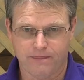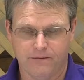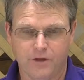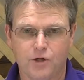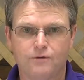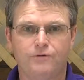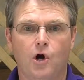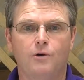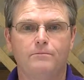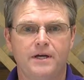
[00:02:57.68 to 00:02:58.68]
the new
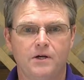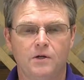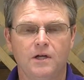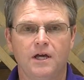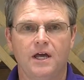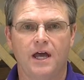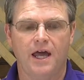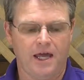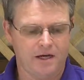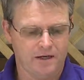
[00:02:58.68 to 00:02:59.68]
farm bill
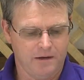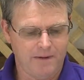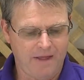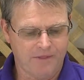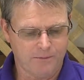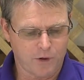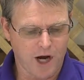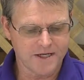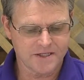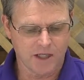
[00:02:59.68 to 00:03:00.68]
and about the
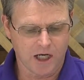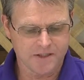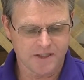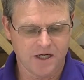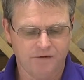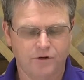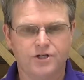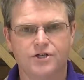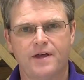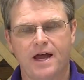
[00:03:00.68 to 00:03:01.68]
price loss
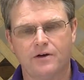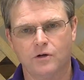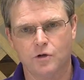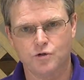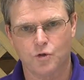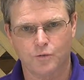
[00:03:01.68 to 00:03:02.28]
coverage and the agricultural